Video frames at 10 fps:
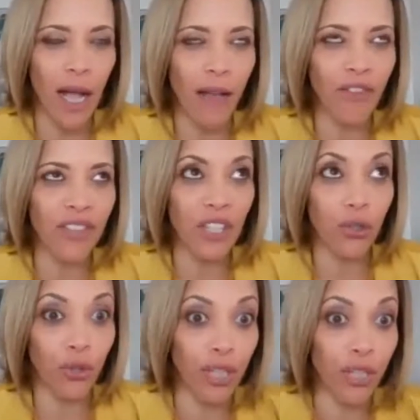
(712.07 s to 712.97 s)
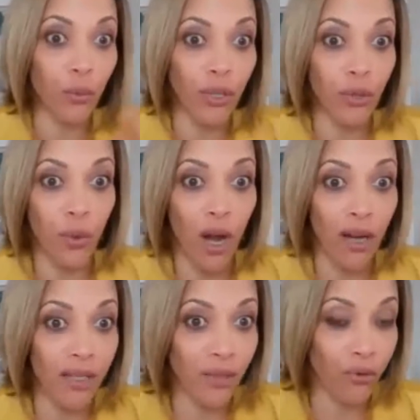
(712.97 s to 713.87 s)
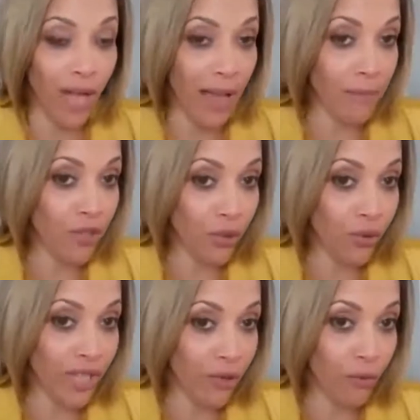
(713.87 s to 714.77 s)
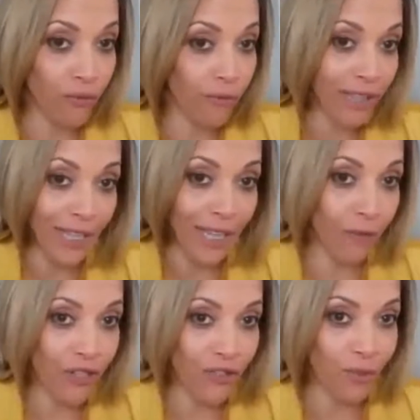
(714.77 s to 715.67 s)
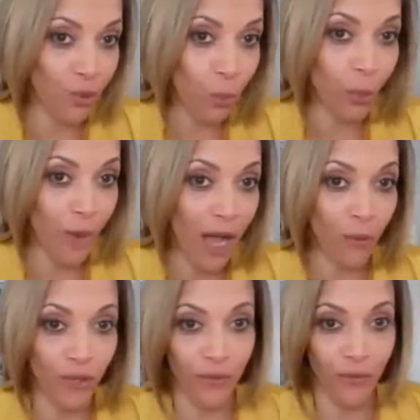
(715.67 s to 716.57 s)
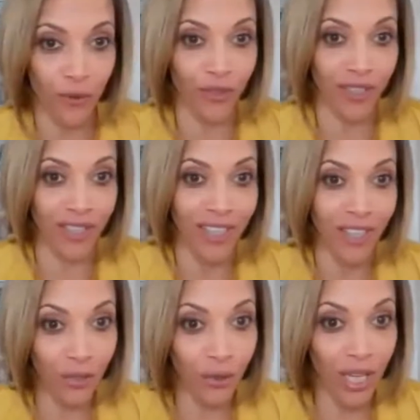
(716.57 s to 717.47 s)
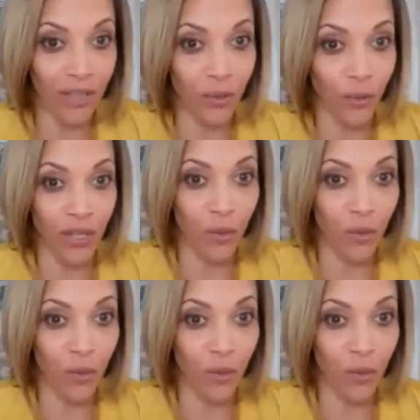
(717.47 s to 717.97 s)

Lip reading: Obviously, you're here where you are, so I'm sure that you've leveraged some superpowers of yours to get to where